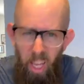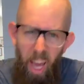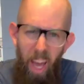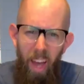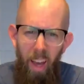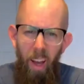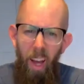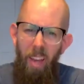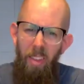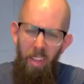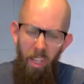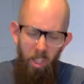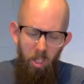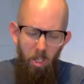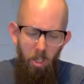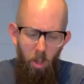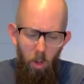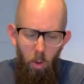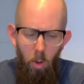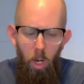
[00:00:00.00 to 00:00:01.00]
Yeah, I
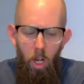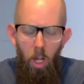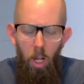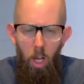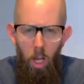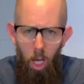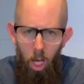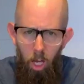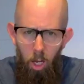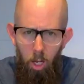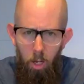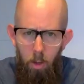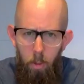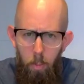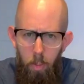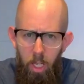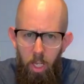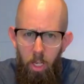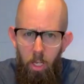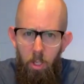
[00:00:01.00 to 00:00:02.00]
think so,
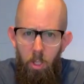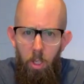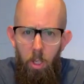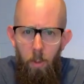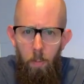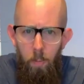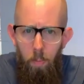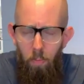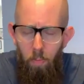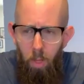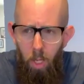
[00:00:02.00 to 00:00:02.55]
because